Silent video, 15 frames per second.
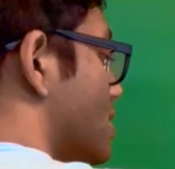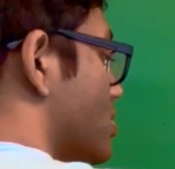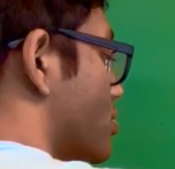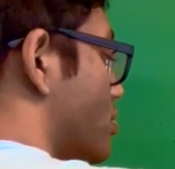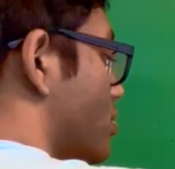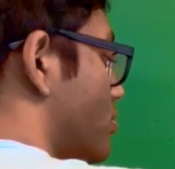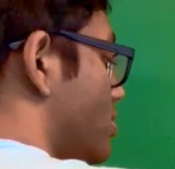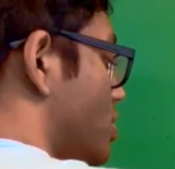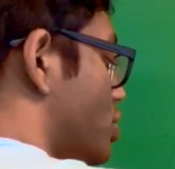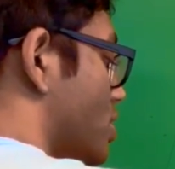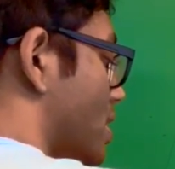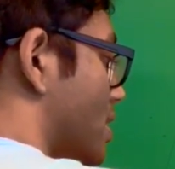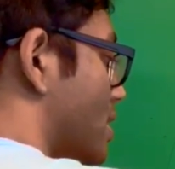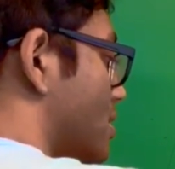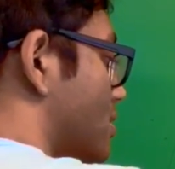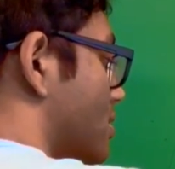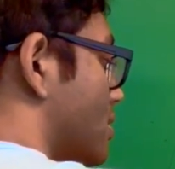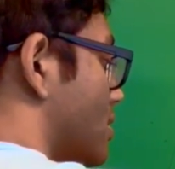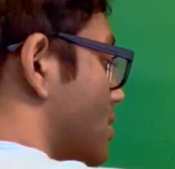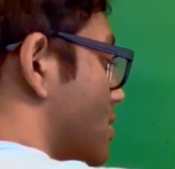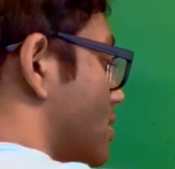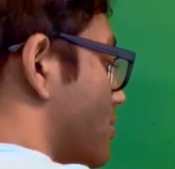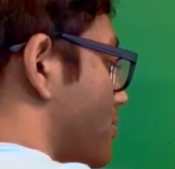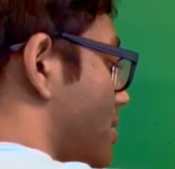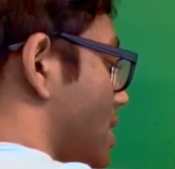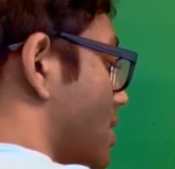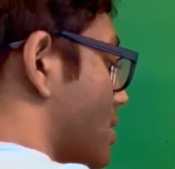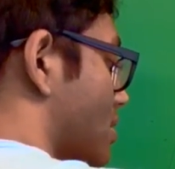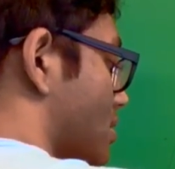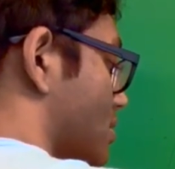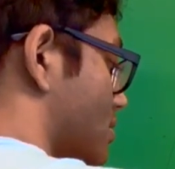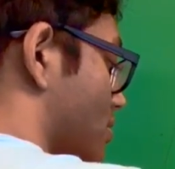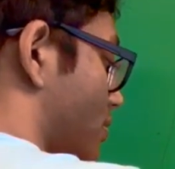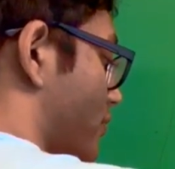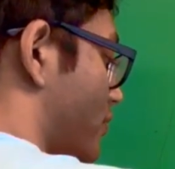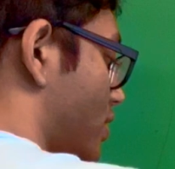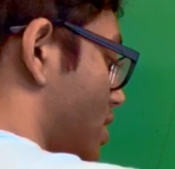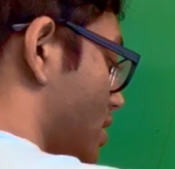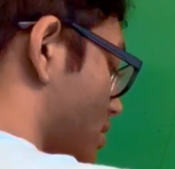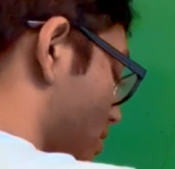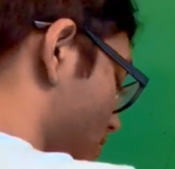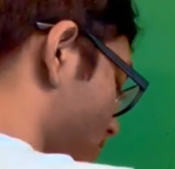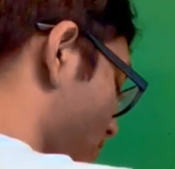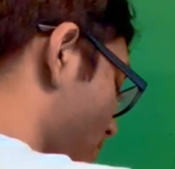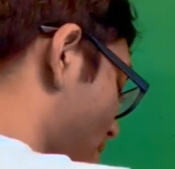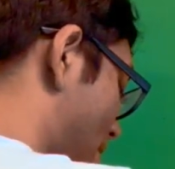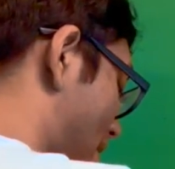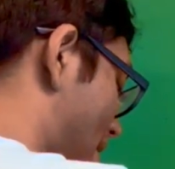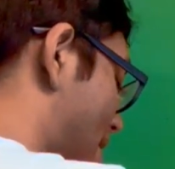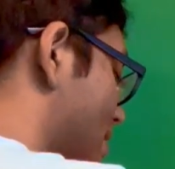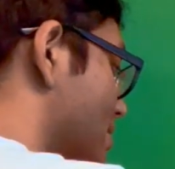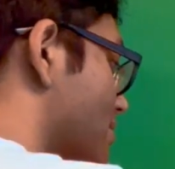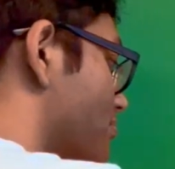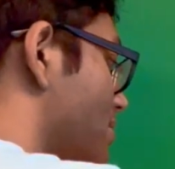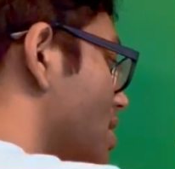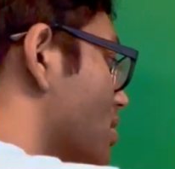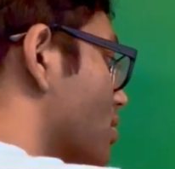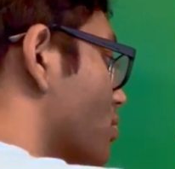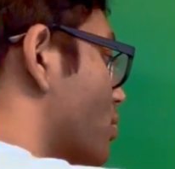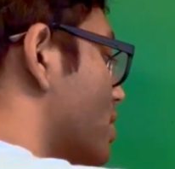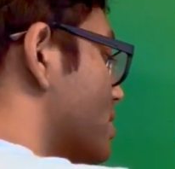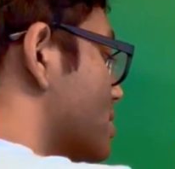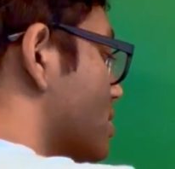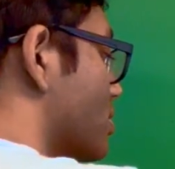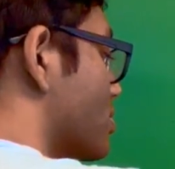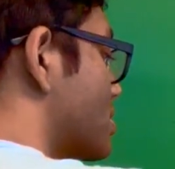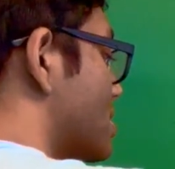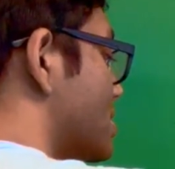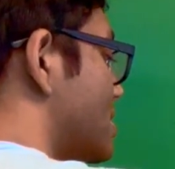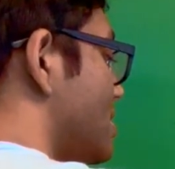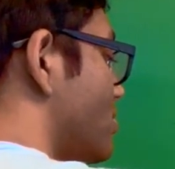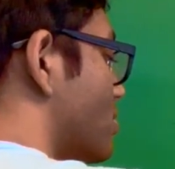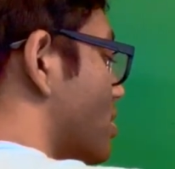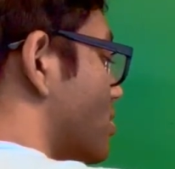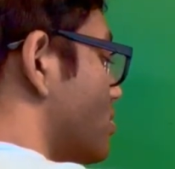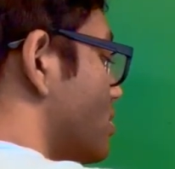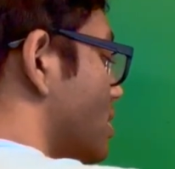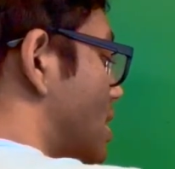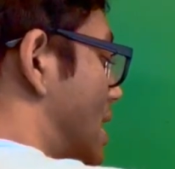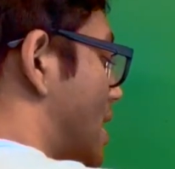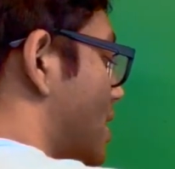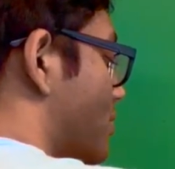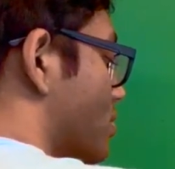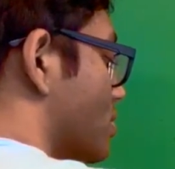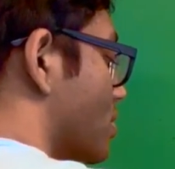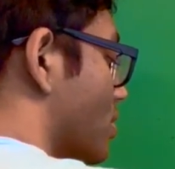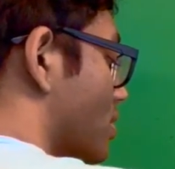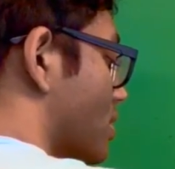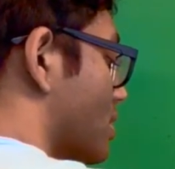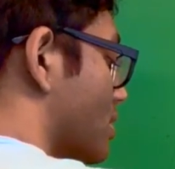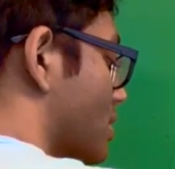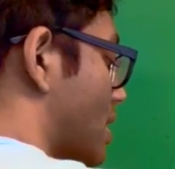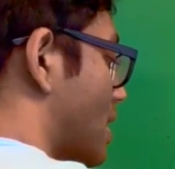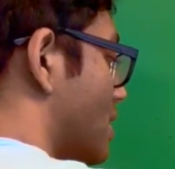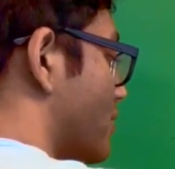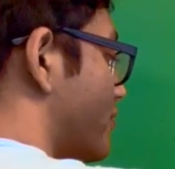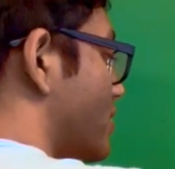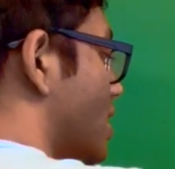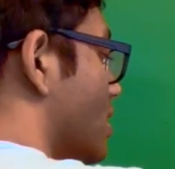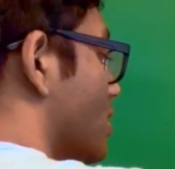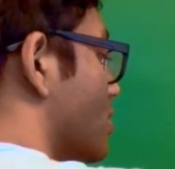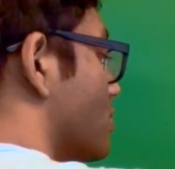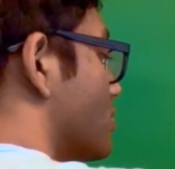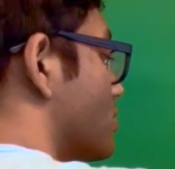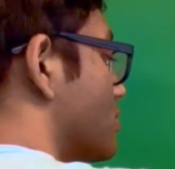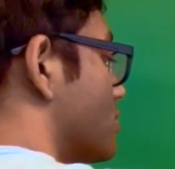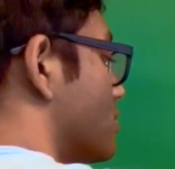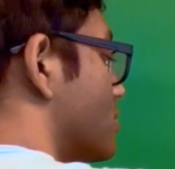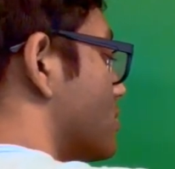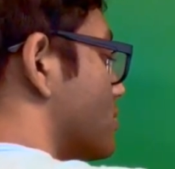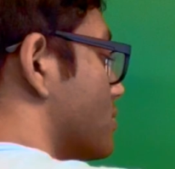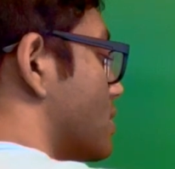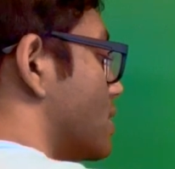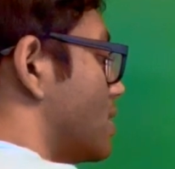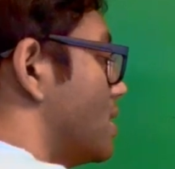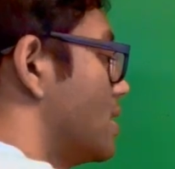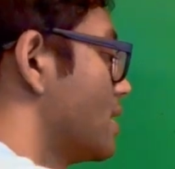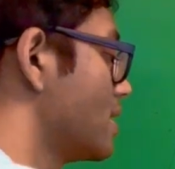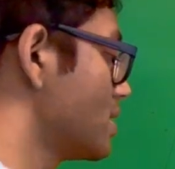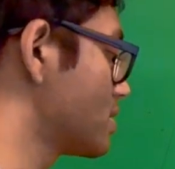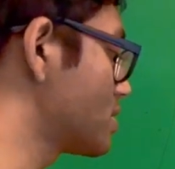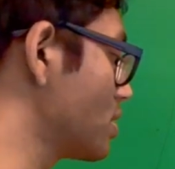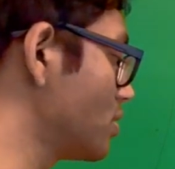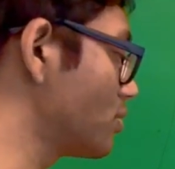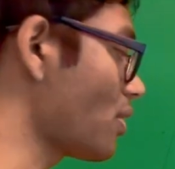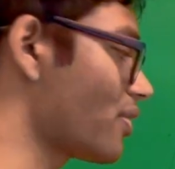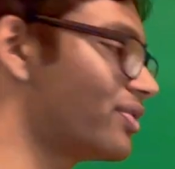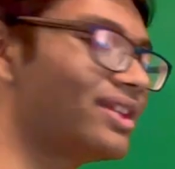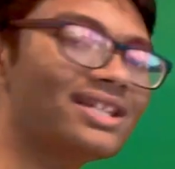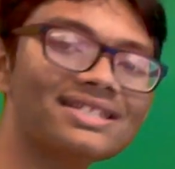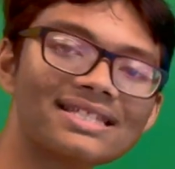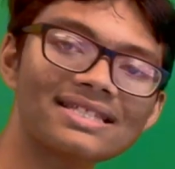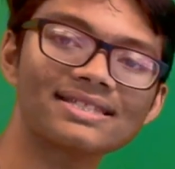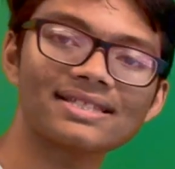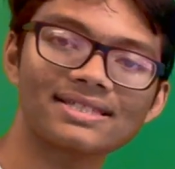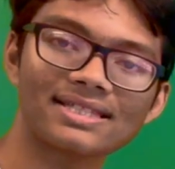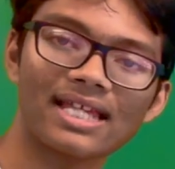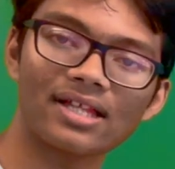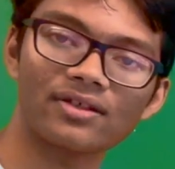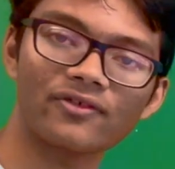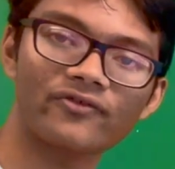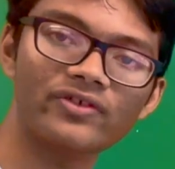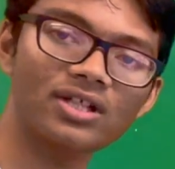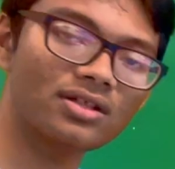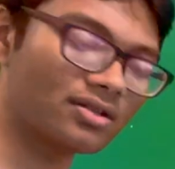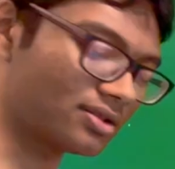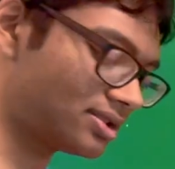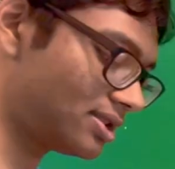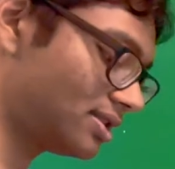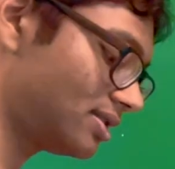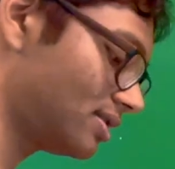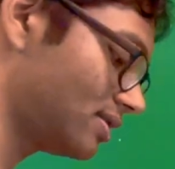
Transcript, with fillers: so it would be shaded pink over here. And in the middle, where it's close to zero, it would look kind of yellow. So this is the scalar field